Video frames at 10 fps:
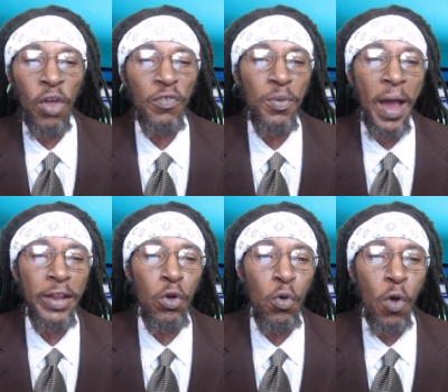To
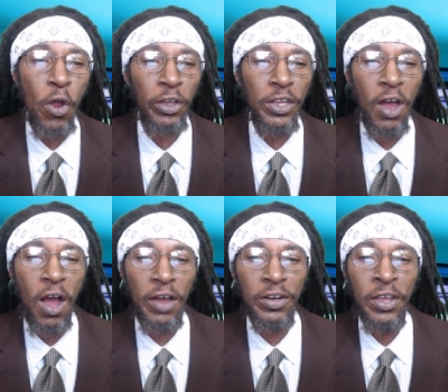everybody who working
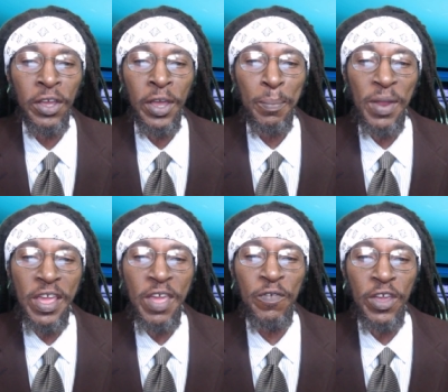hard,
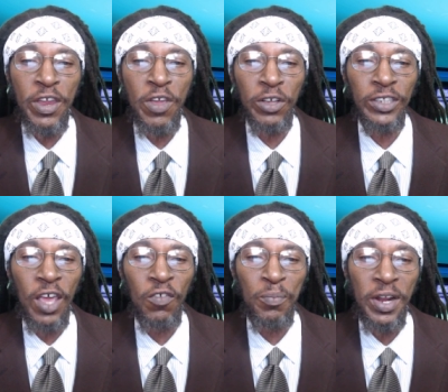believe in
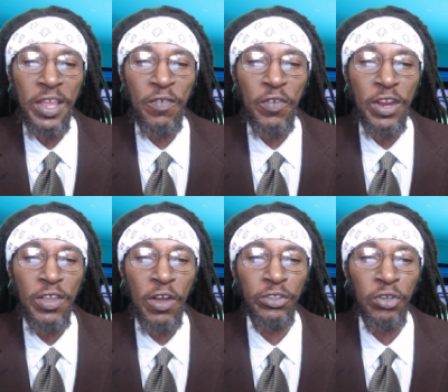yourself, believe
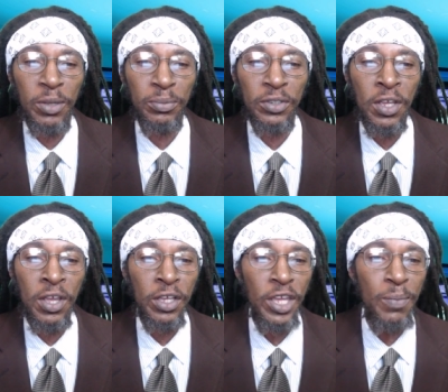in your dreams.
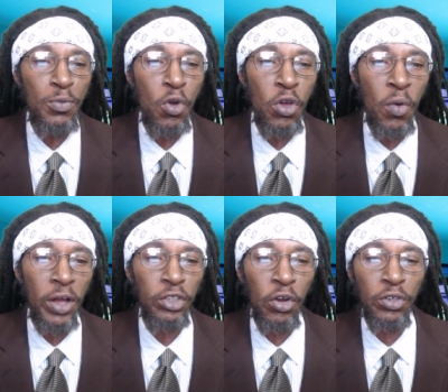Keep doing
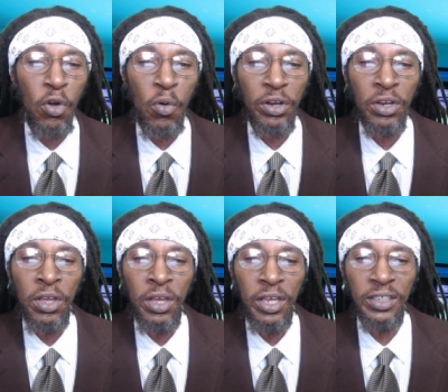what you're
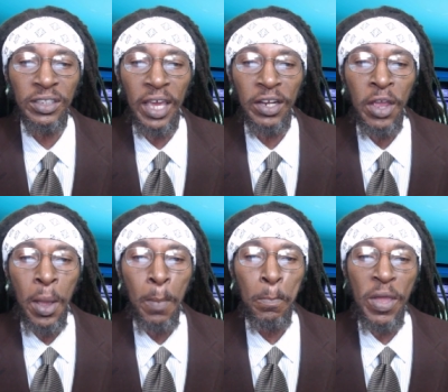doing, he said.
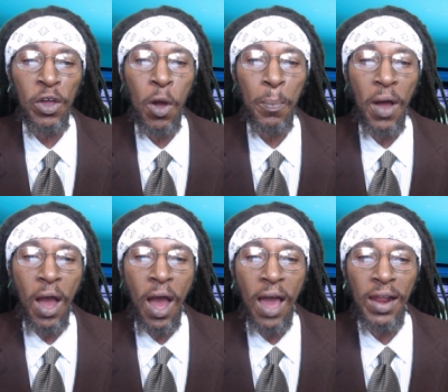Big
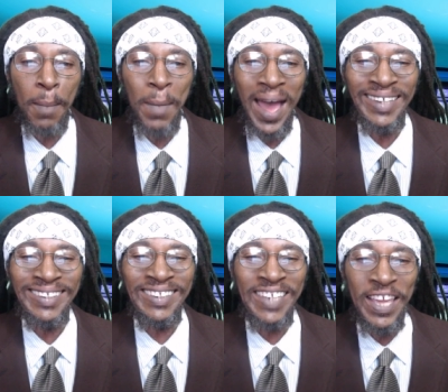up all of my
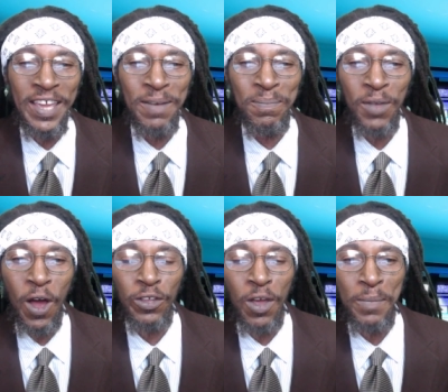
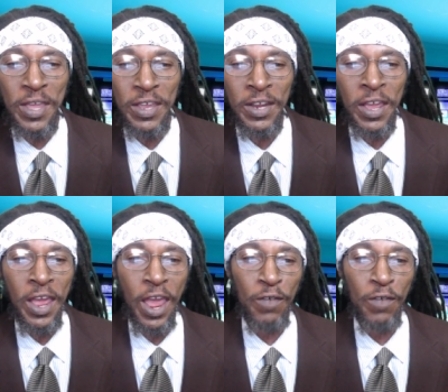team. Or oh, you mean